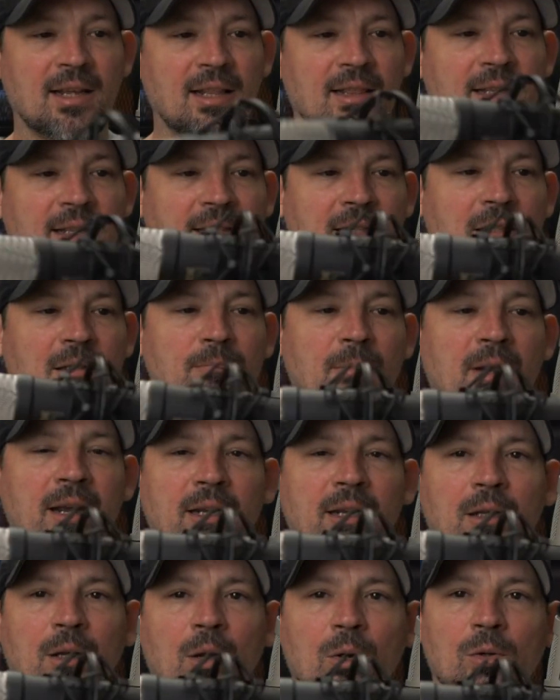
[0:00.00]
this is
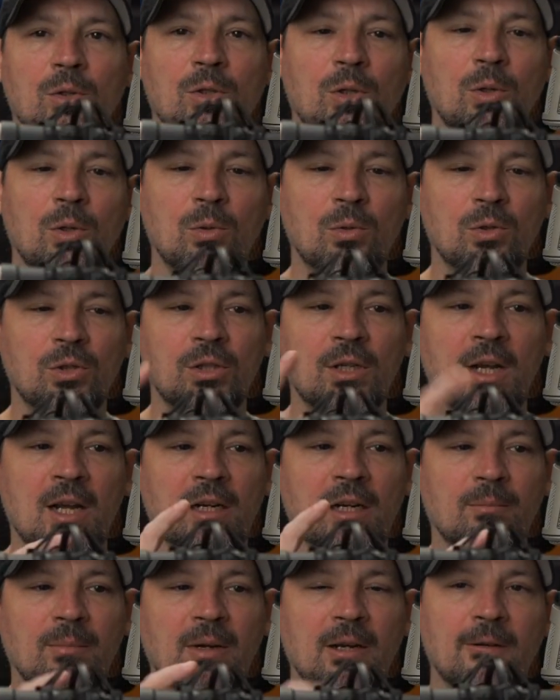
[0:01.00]
my go-to
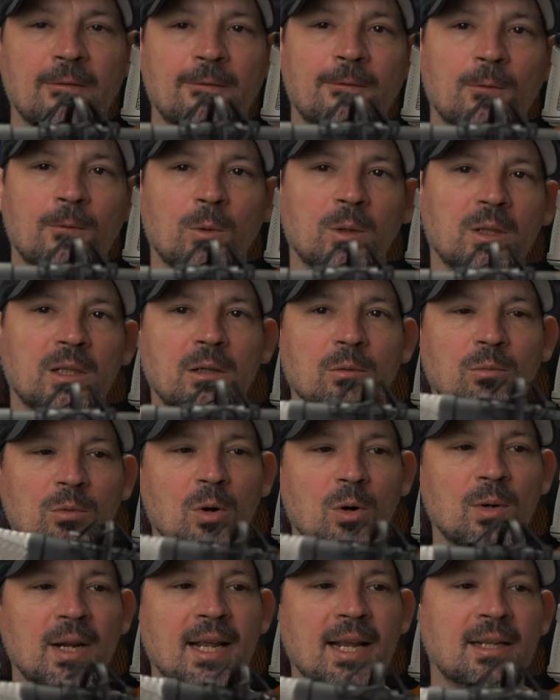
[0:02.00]
shock mount for the
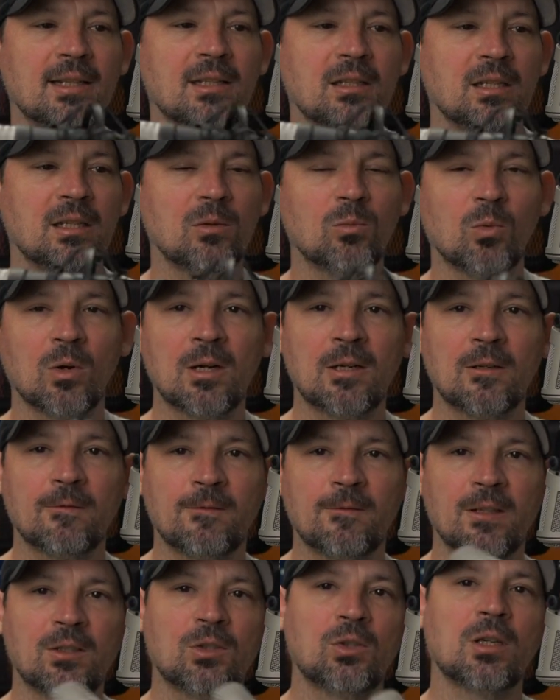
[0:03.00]
Rode NT1,
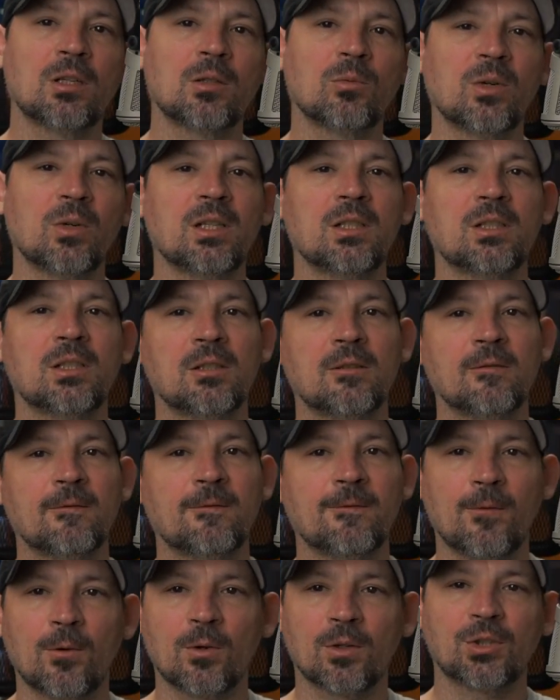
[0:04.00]
5th generation,
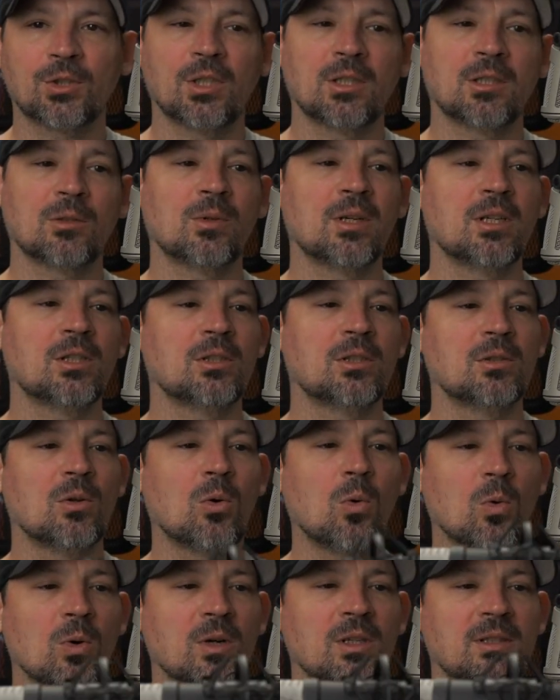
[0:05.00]
4th generation,
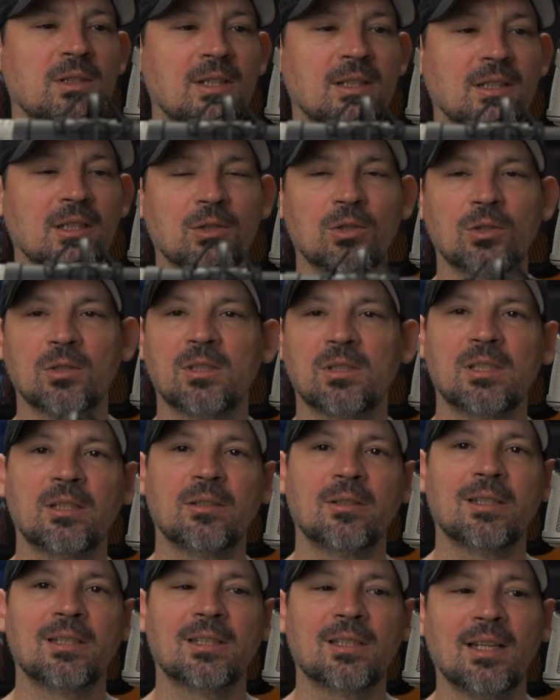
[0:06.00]
or Signature
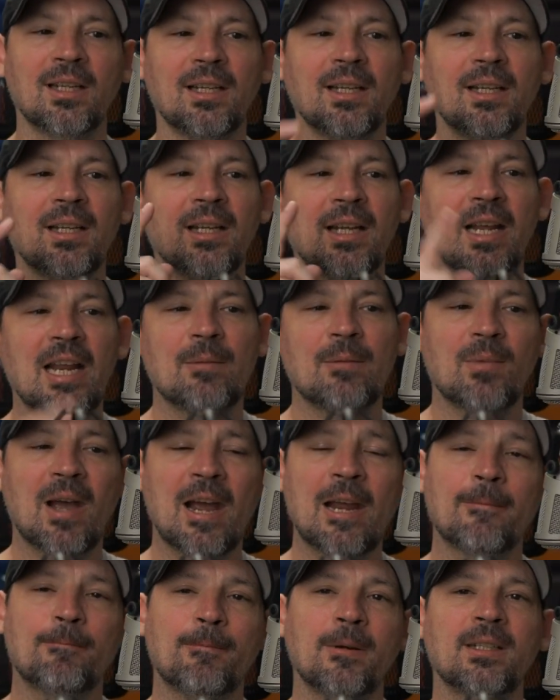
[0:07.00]
series. In
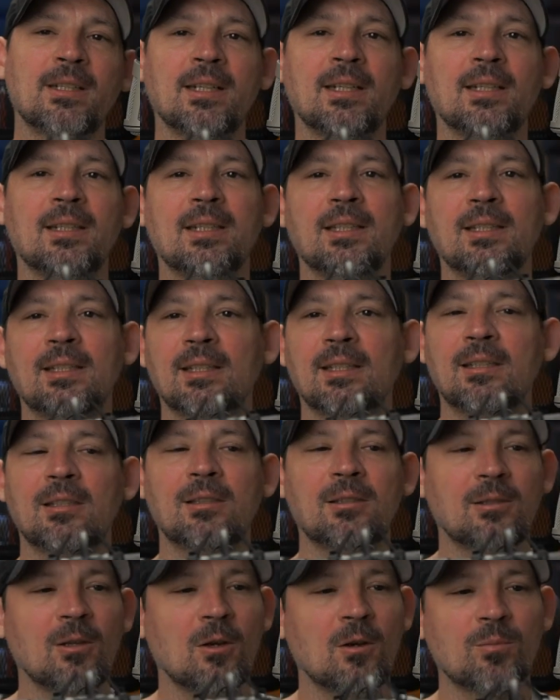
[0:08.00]
my opinion, this is
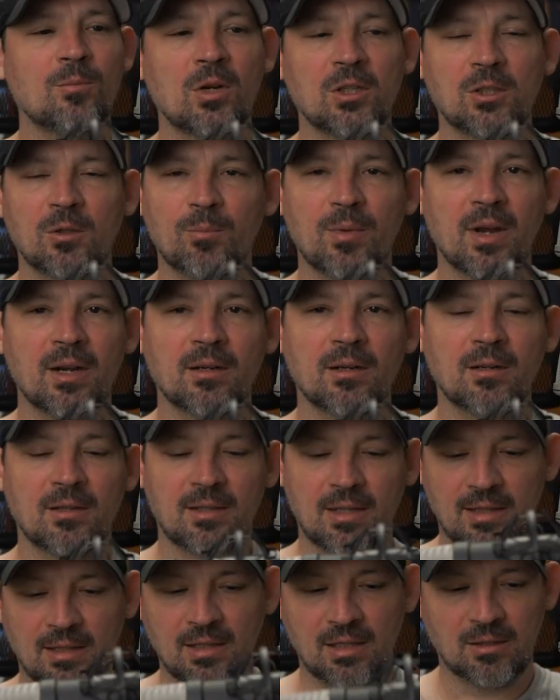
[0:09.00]
so much better
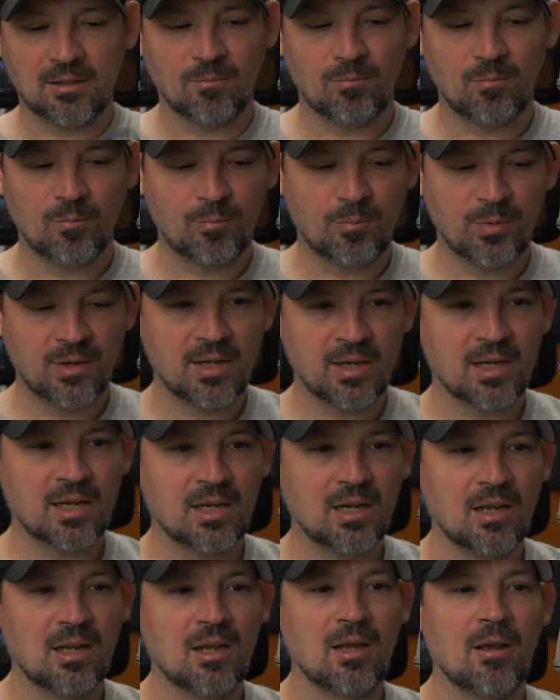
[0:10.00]
than this
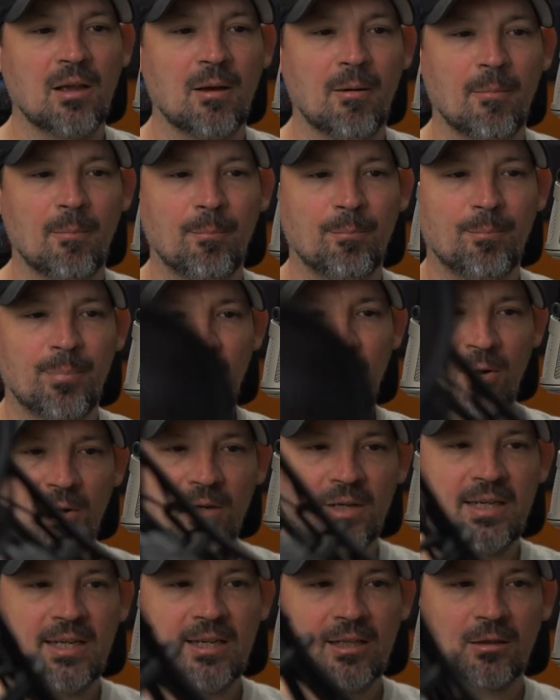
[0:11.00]
big,
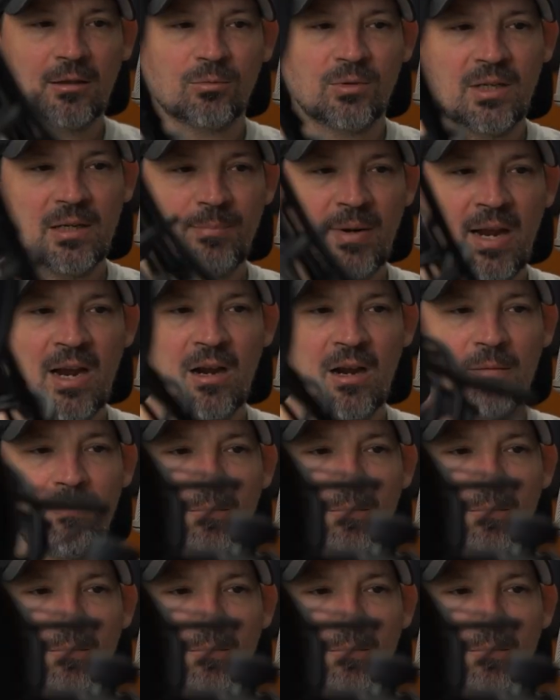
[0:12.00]
bulky, 3-pound